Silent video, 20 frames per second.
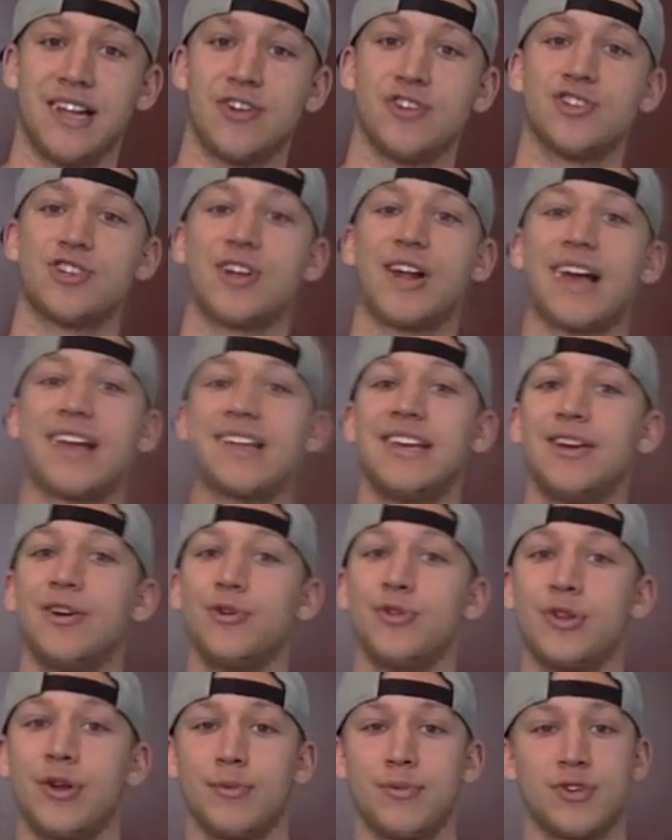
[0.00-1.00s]
Should I kill
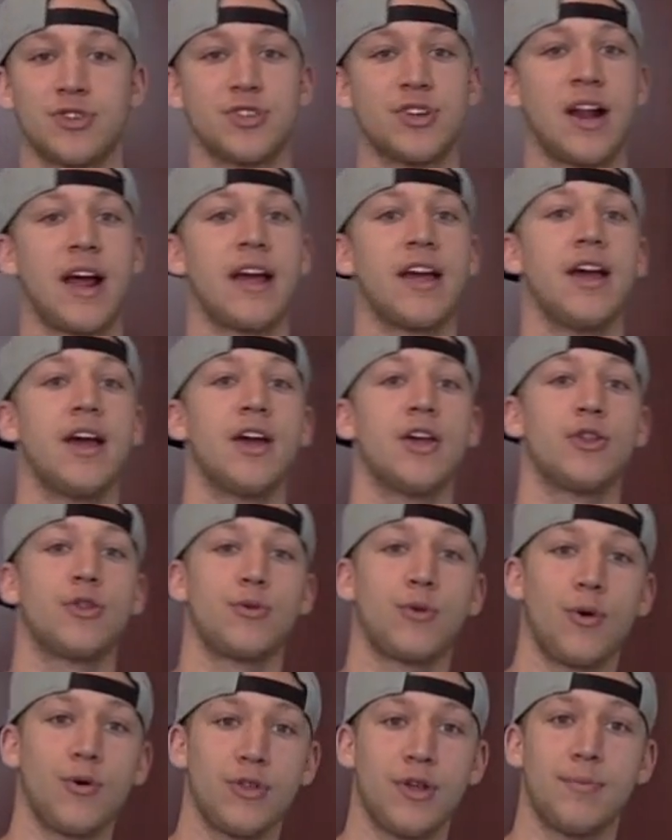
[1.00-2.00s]
them or should I
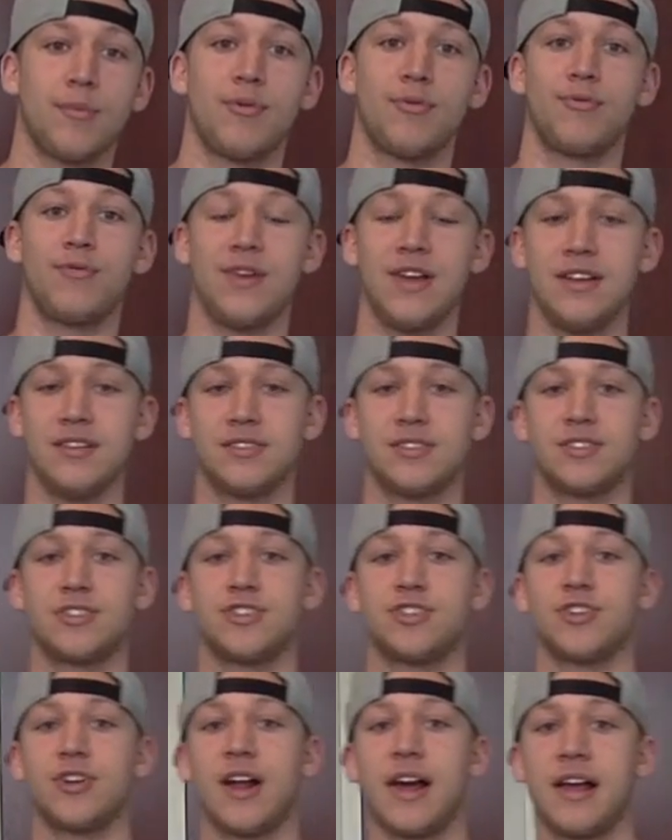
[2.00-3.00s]
throw them a feast?
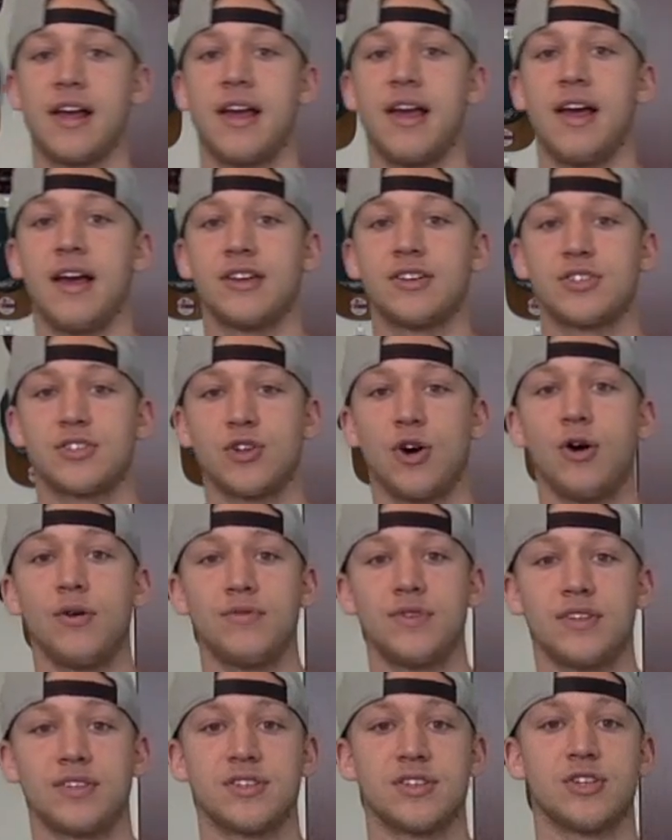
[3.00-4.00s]
Should I solve
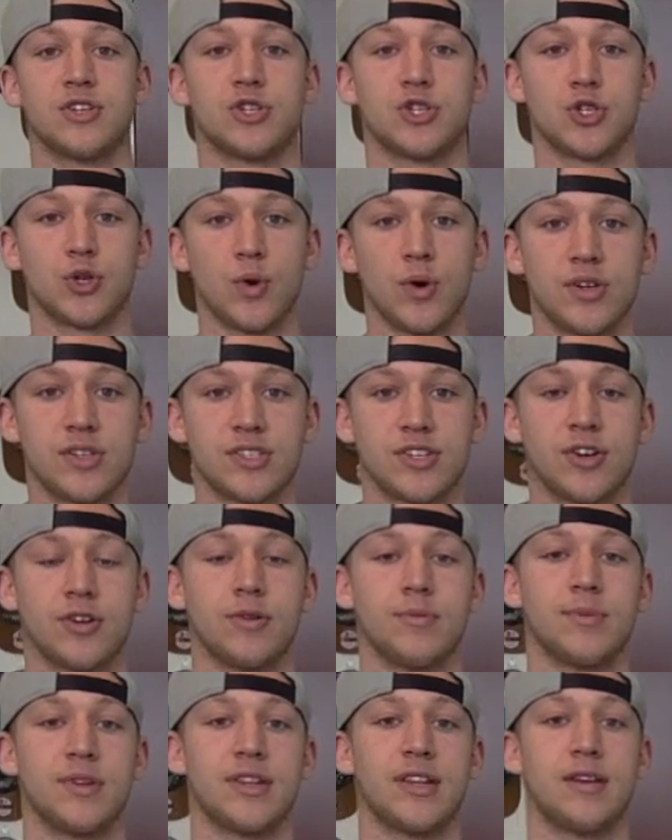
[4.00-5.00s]
this in the short
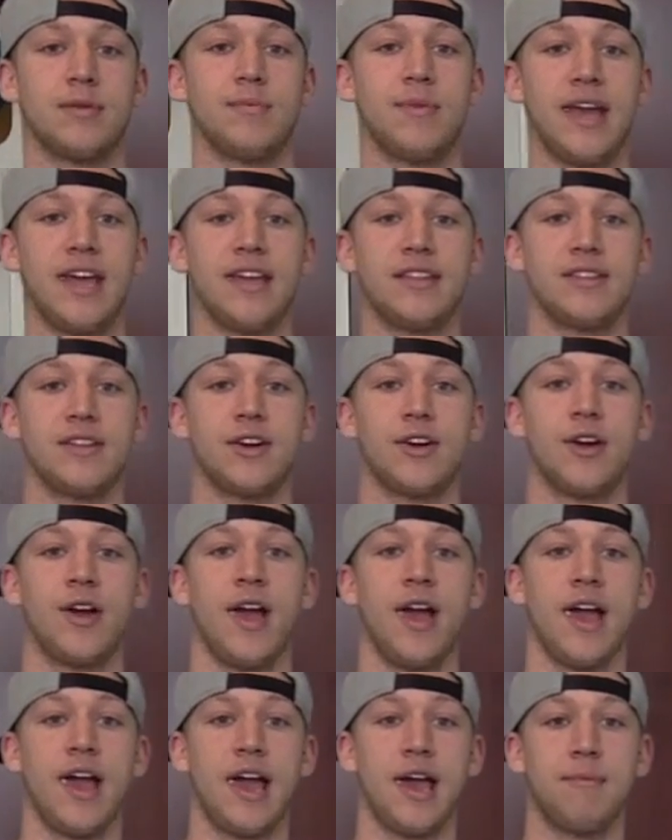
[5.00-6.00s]
term but then make their
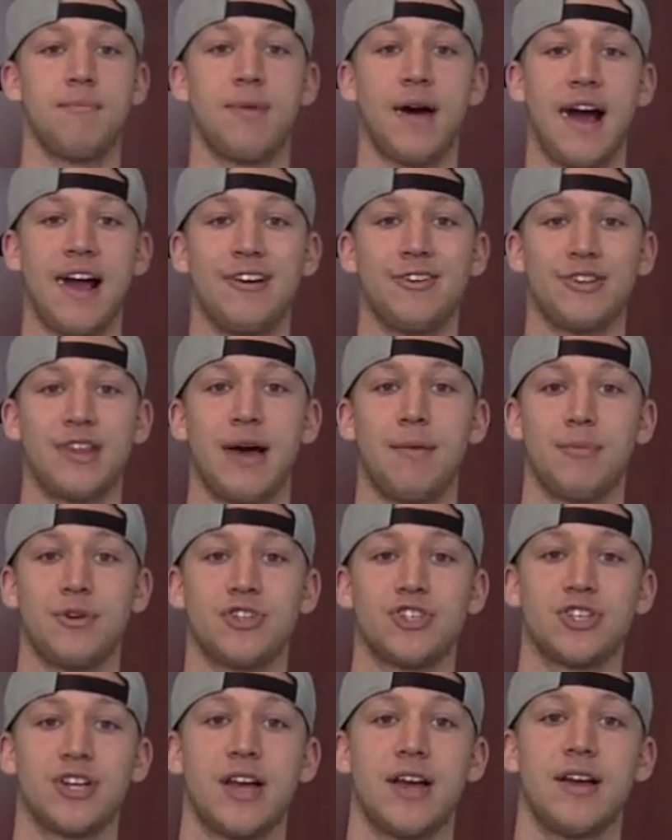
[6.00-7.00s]
empire that
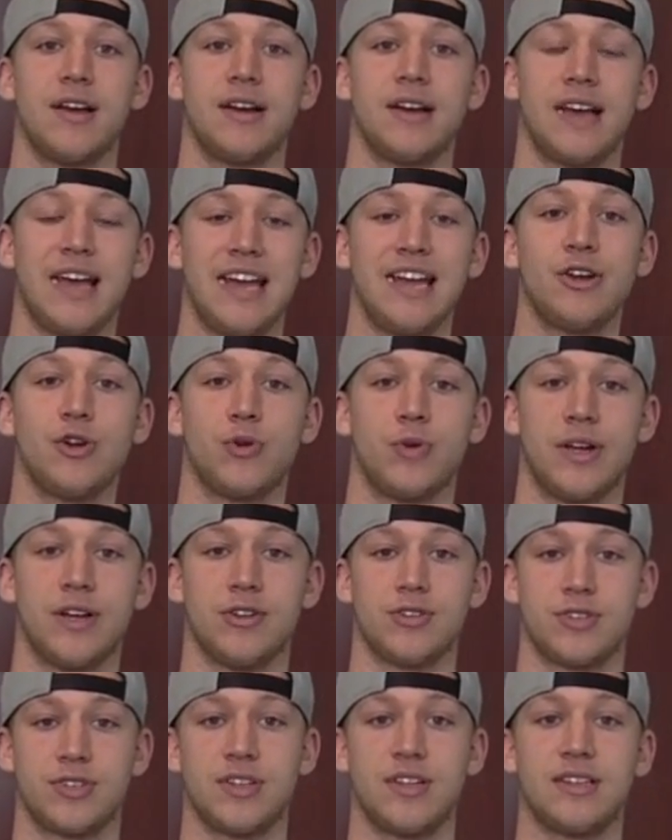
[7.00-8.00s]
much angrier
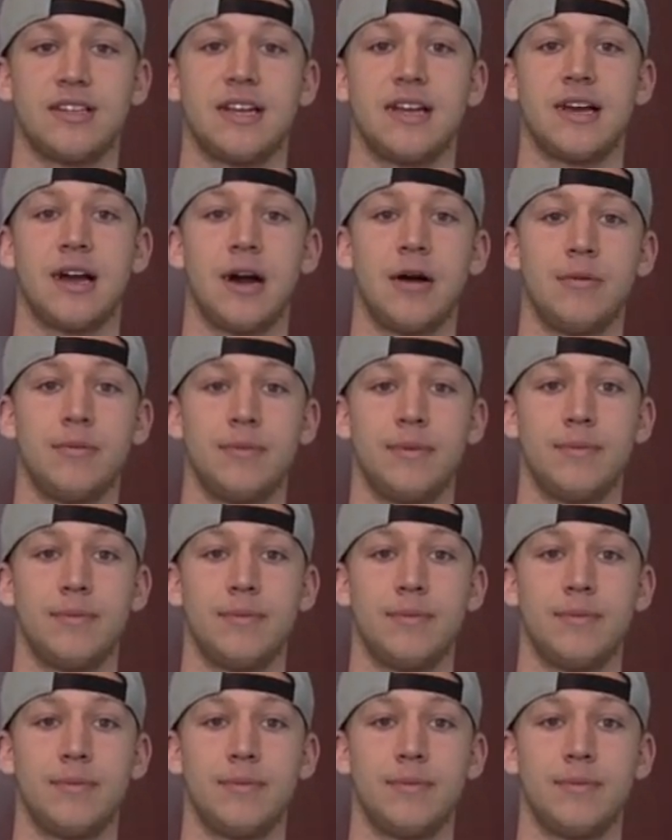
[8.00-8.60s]
so that they come